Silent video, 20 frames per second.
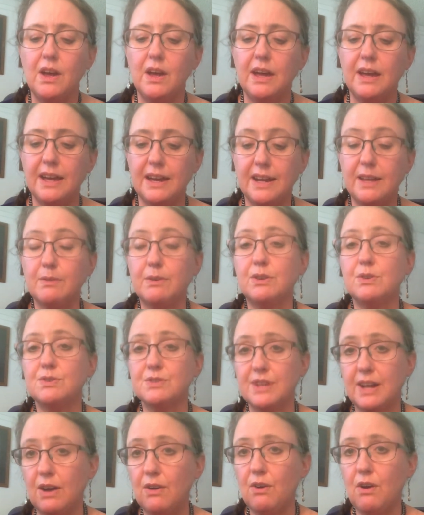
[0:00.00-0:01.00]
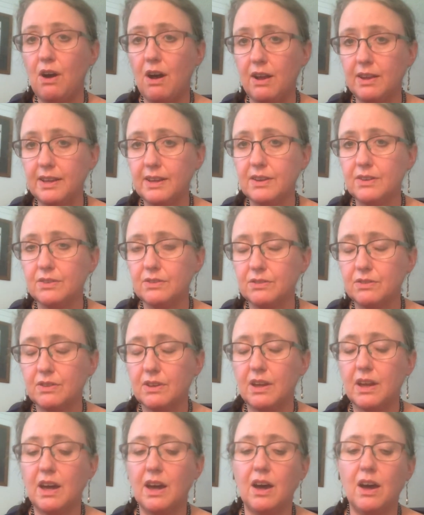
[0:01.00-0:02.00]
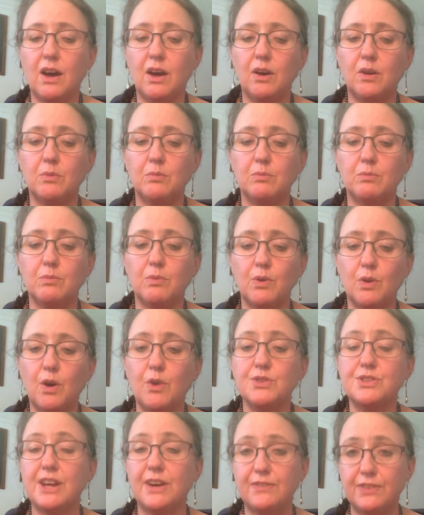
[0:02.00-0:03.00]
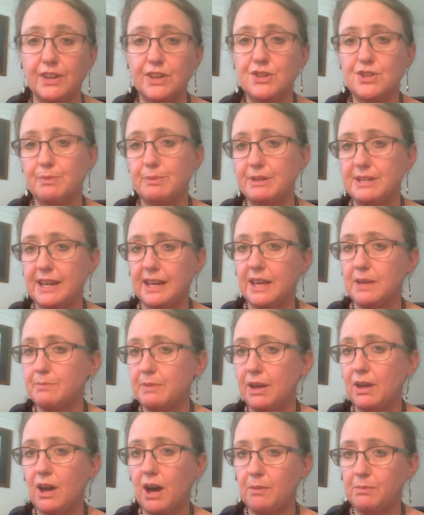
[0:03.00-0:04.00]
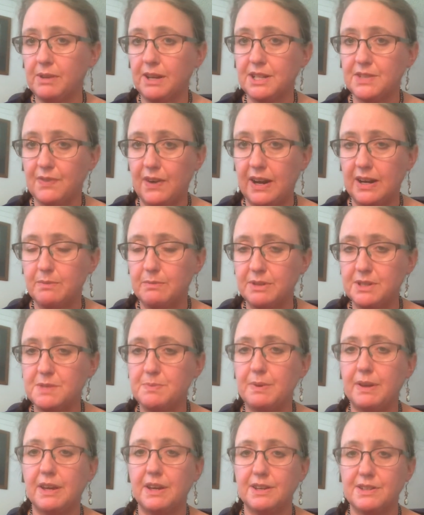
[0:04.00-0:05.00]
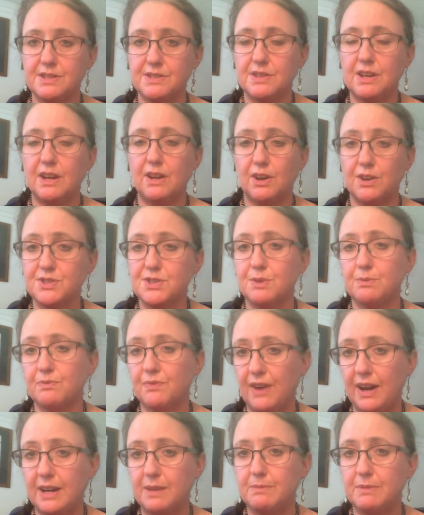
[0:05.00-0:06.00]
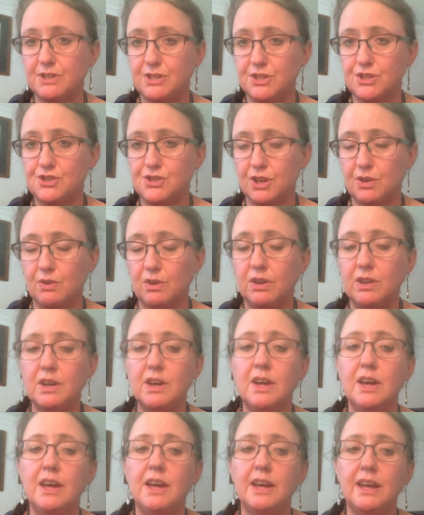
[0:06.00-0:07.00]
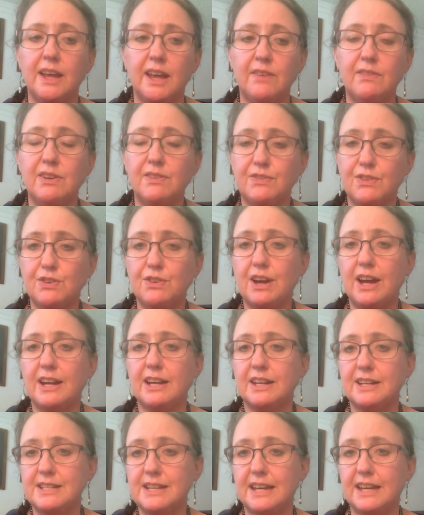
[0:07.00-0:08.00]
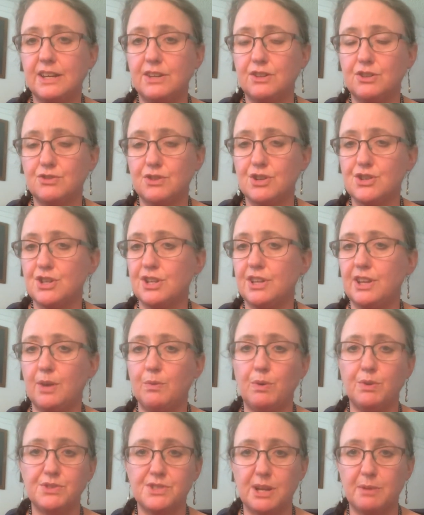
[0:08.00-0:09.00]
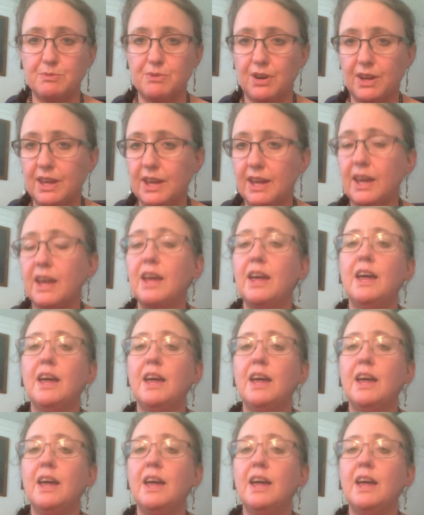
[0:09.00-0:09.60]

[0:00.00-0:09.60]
Anyone who's an alcoholic definitely should be taking B complex vitamins, and also vitamins in general. Even if they're not going to take a nutrition, they won't stop drinking.